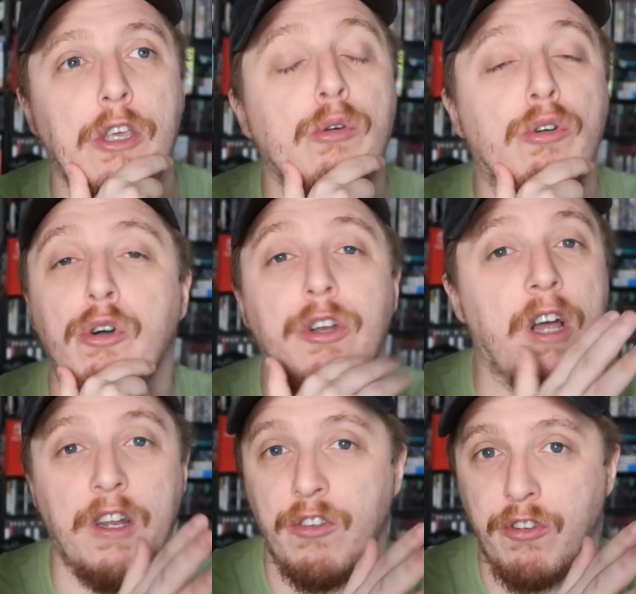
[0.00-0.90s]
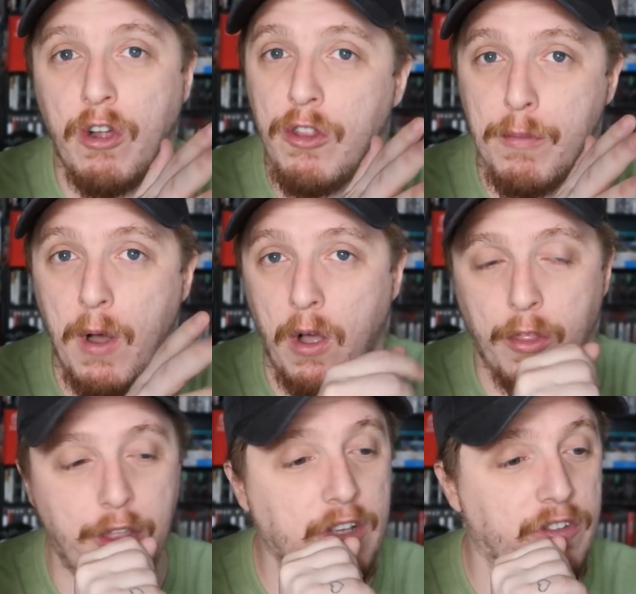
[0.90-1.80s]
you could not install them
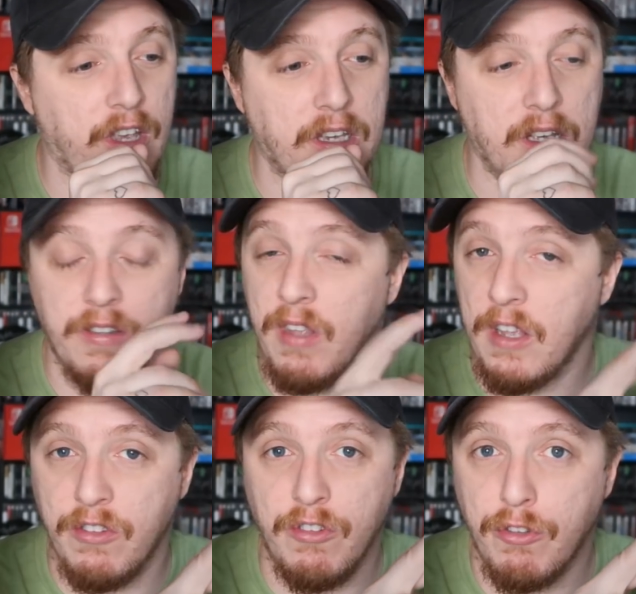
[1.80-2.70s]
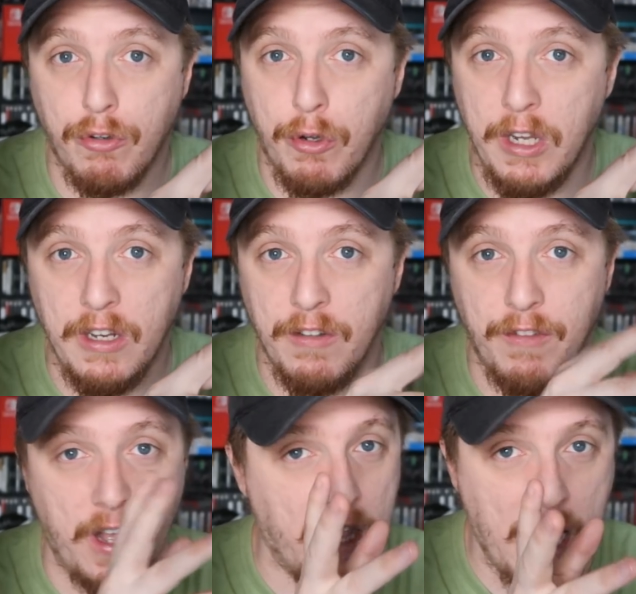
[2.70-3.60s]
all things like Assassin's Creed
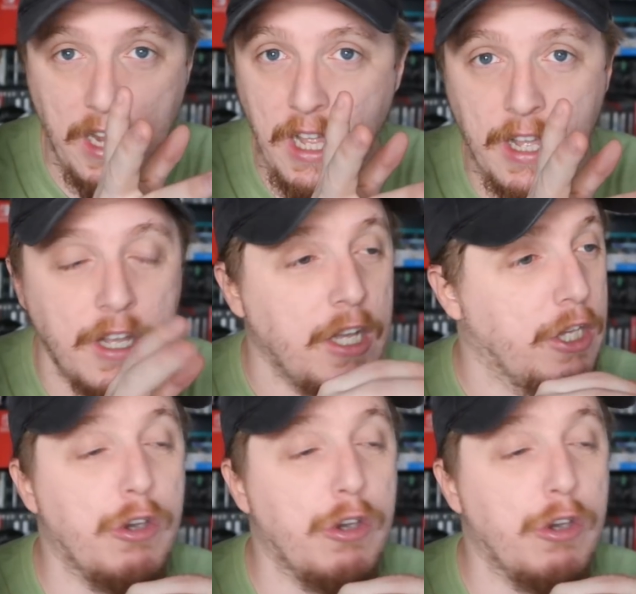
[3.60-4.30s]
Valhalla